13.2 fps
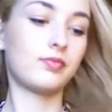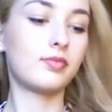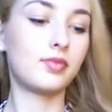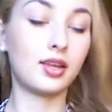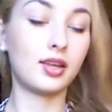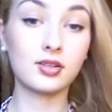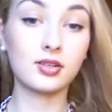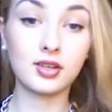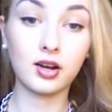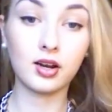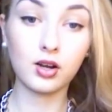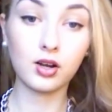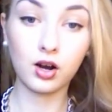things that
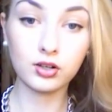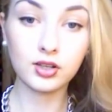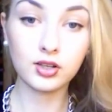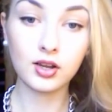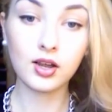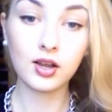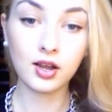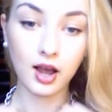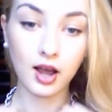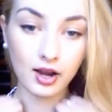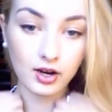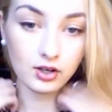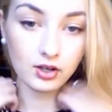I got.
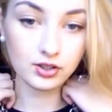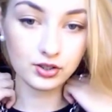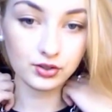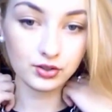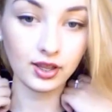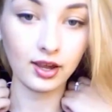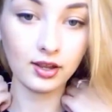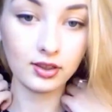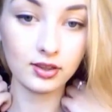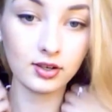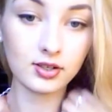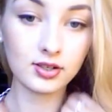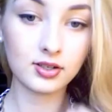I got today
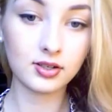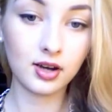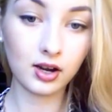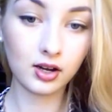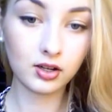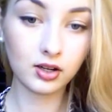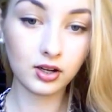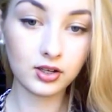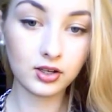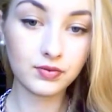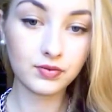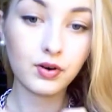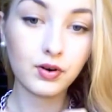this
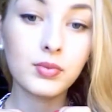necklace from